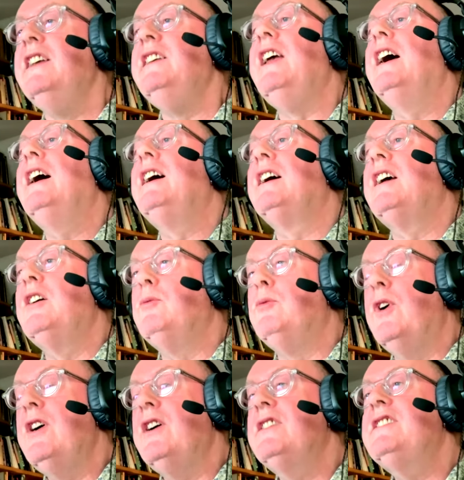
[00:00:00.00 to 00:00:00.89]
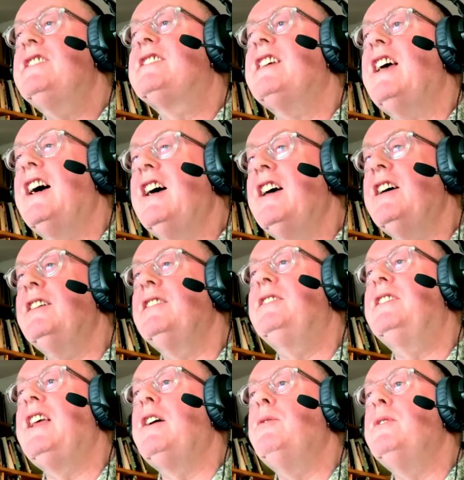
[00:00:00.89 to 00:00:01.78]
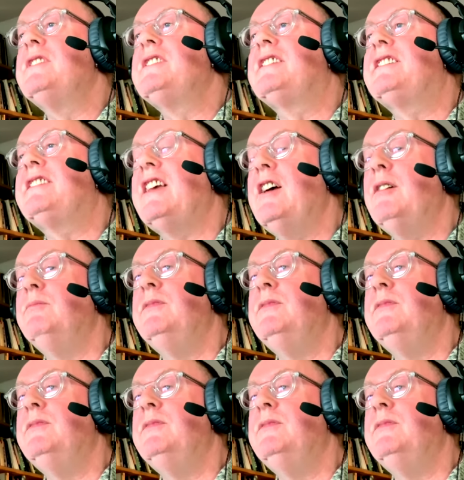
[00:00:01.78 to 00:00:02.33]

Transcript: Yeah, it was. There was...